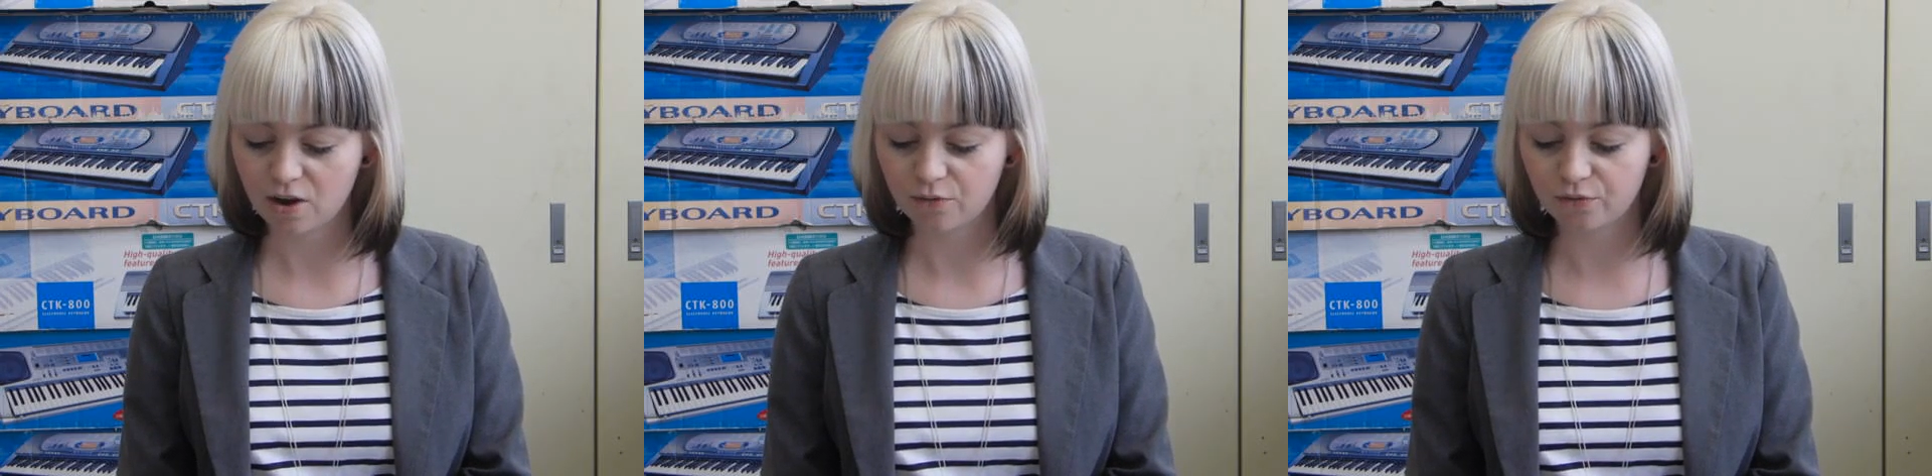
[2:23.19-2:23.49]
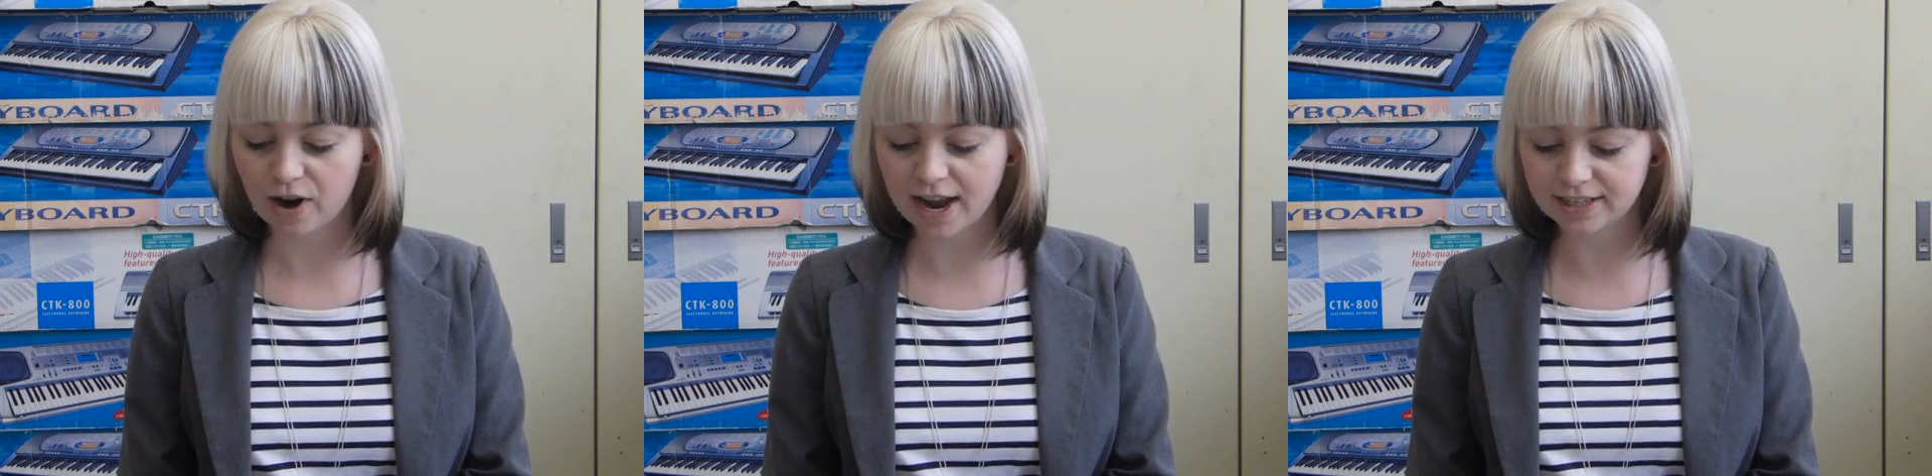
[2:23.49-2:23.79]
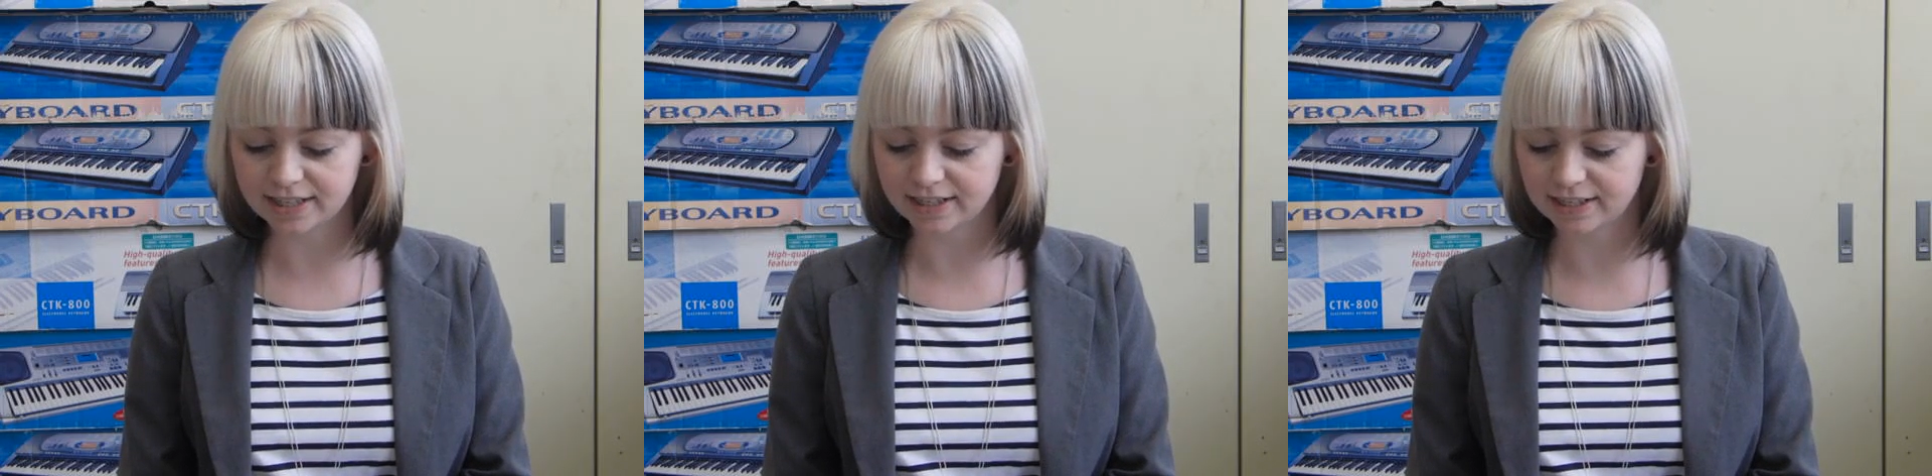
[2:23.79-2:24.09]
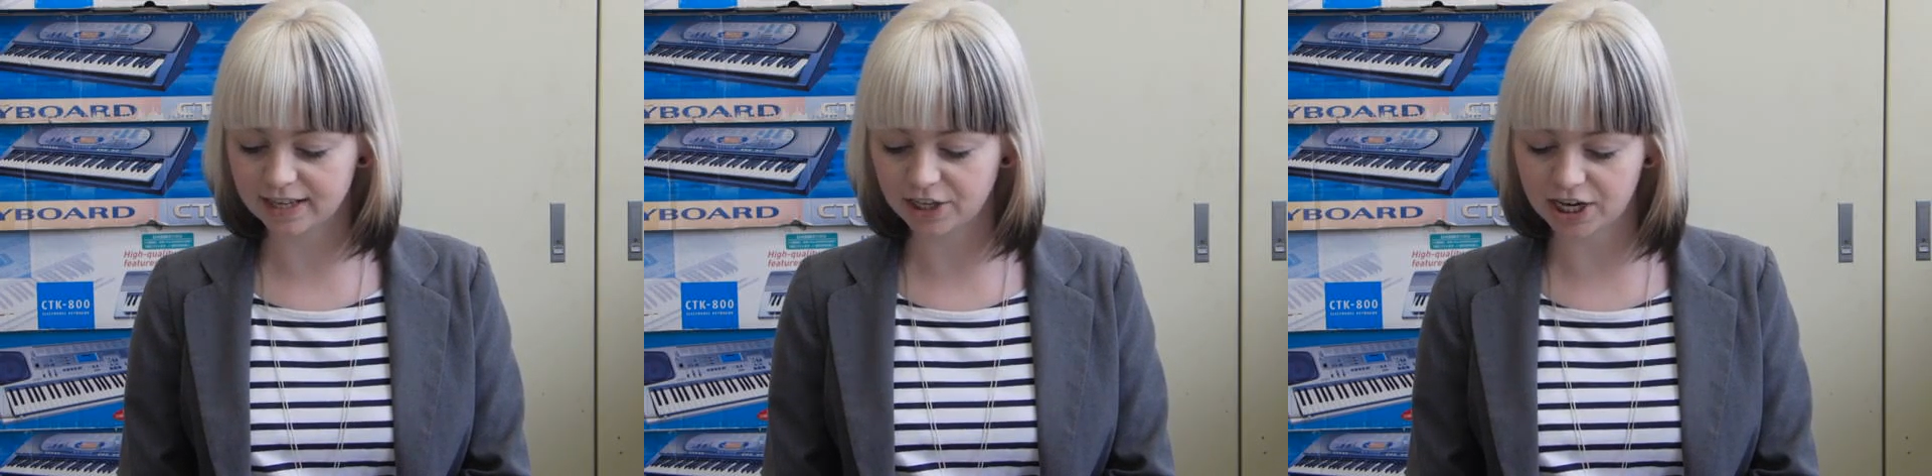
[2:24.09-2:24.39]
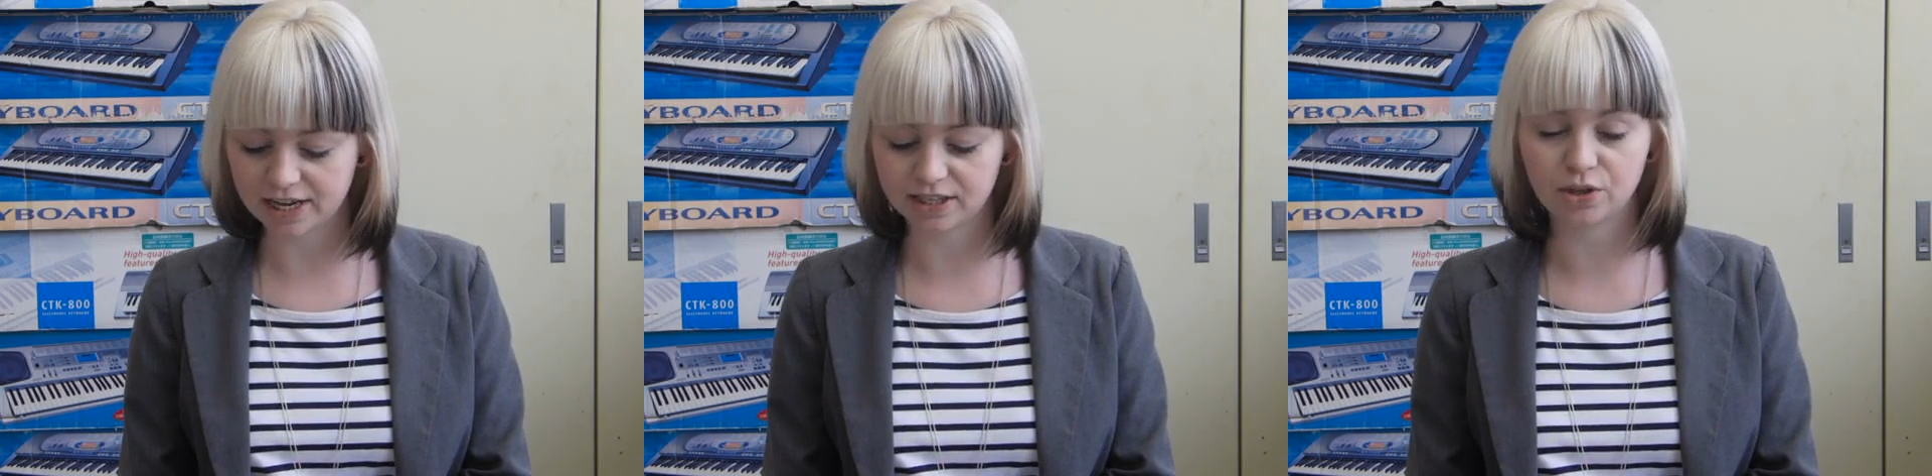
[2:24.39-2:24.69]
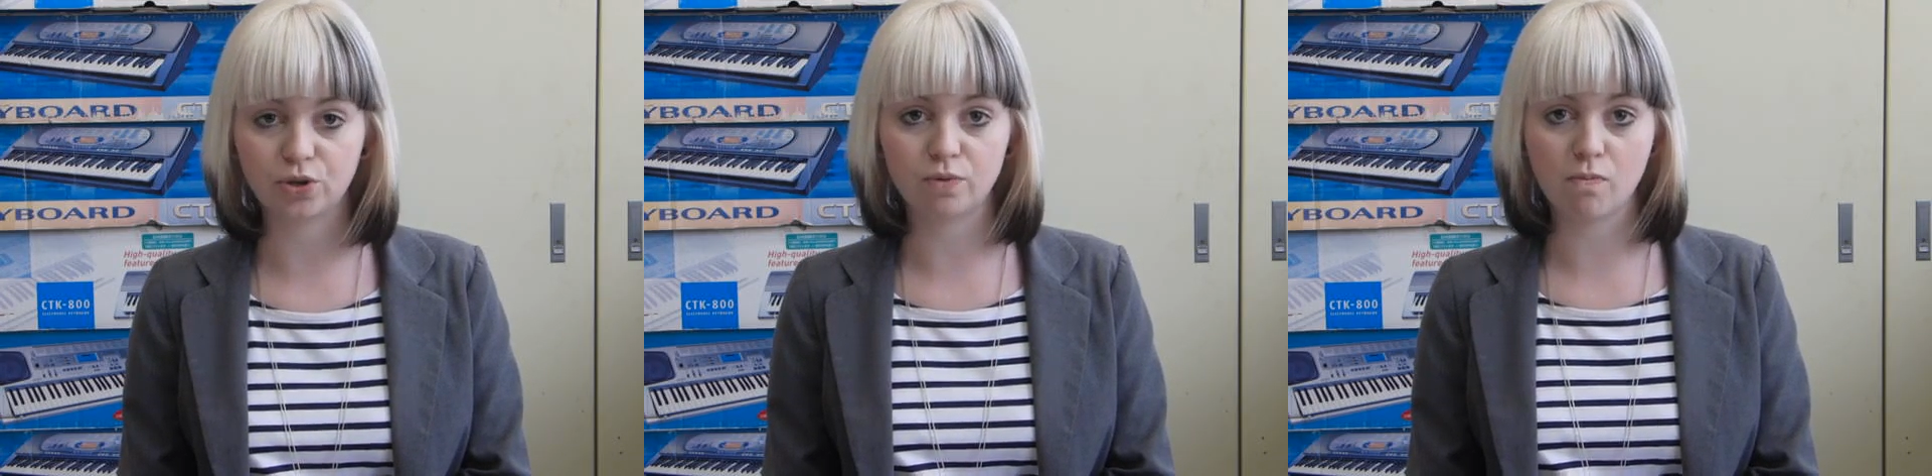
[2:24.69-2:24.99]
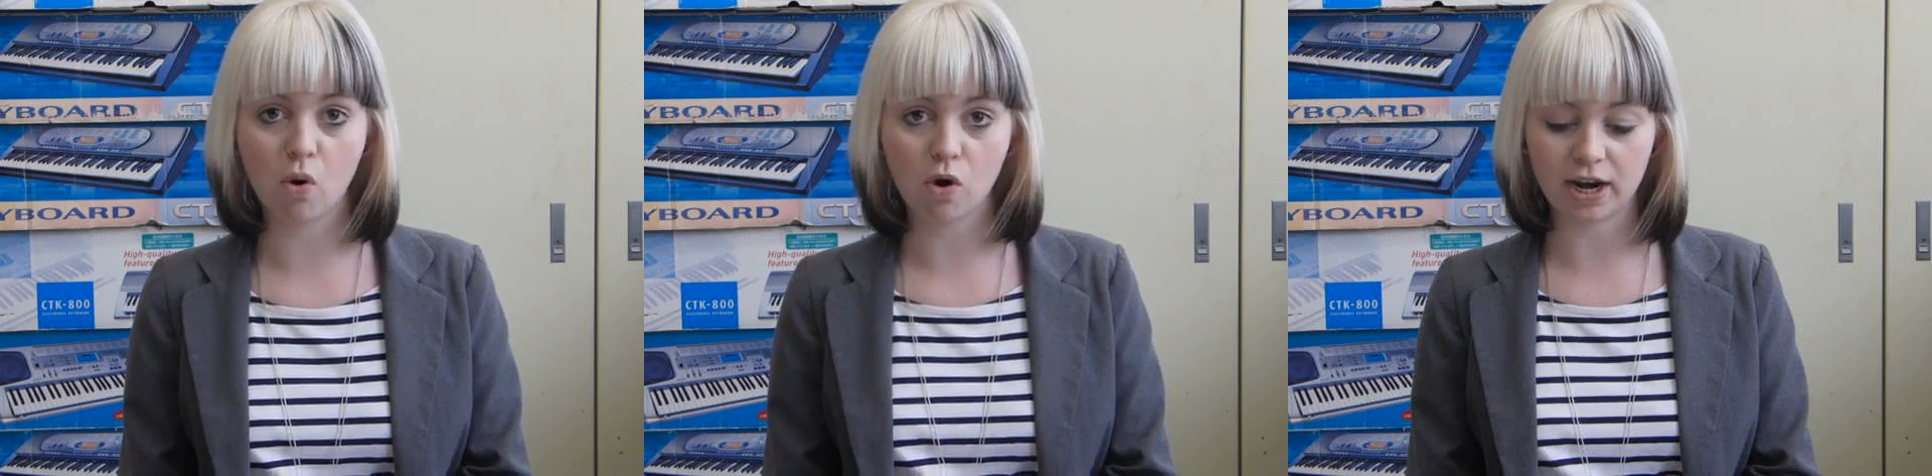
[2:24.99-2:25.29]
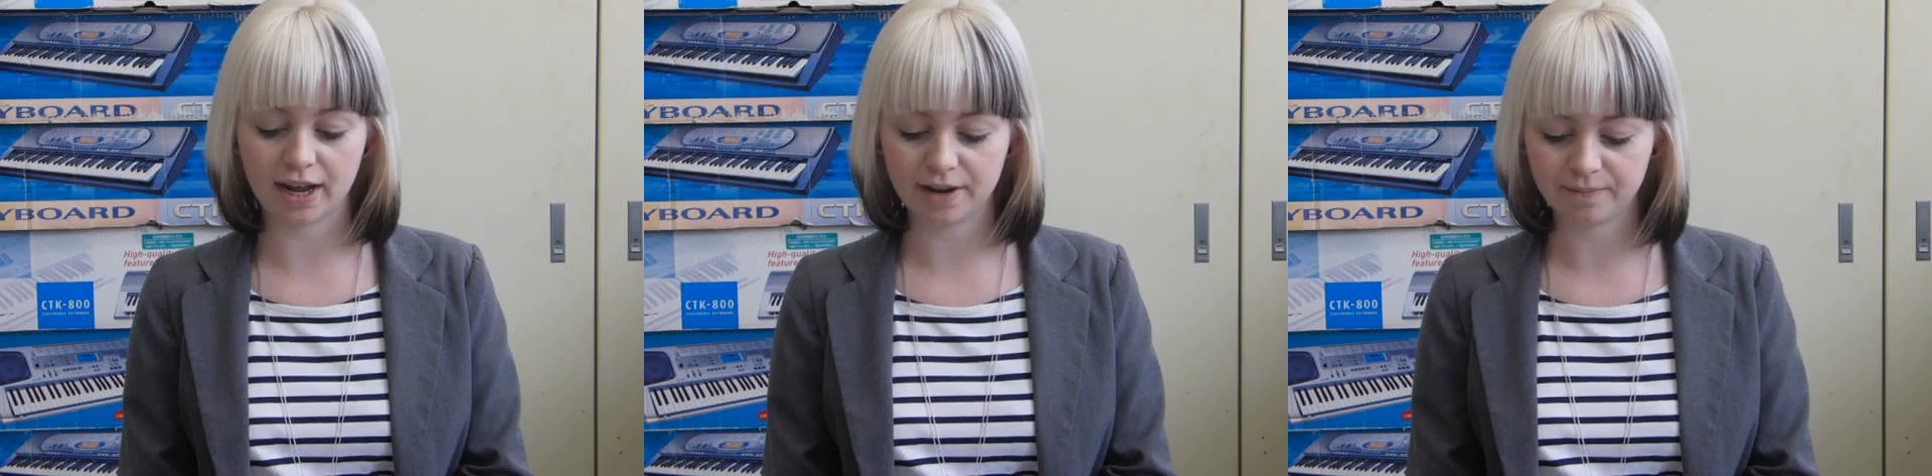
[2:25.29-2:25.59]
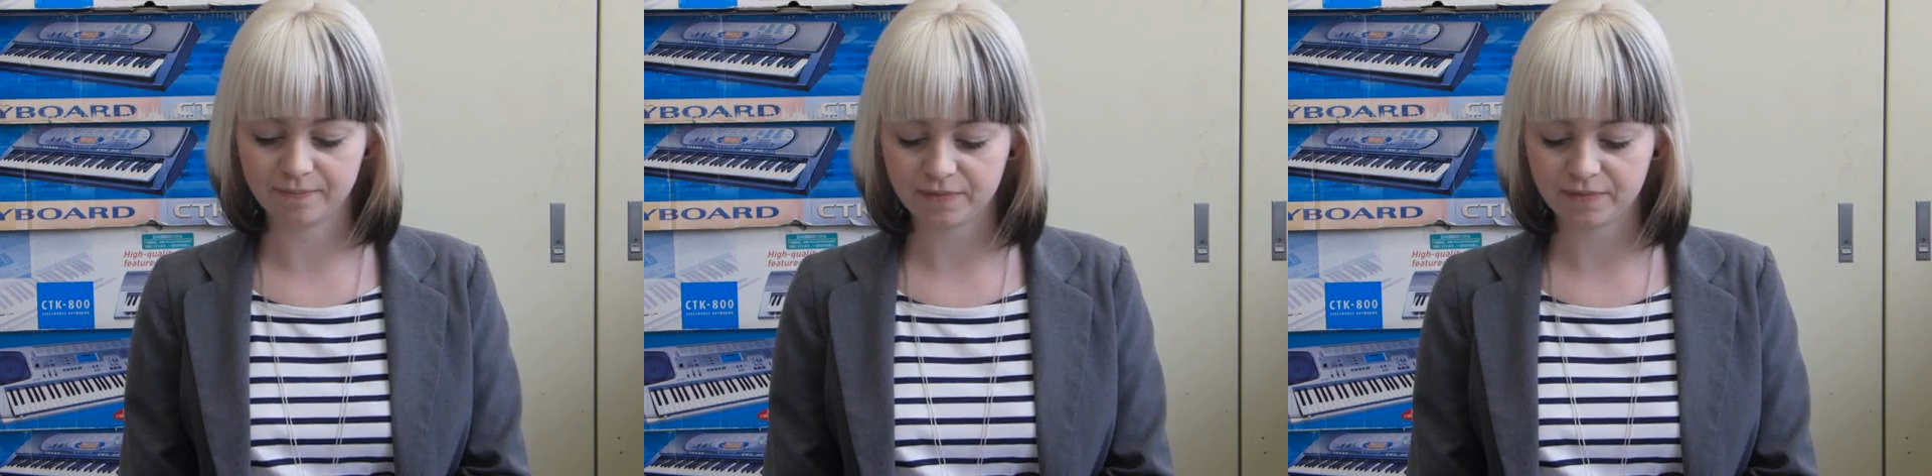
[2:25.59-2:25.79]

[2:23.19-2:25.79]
Phrases such as good morning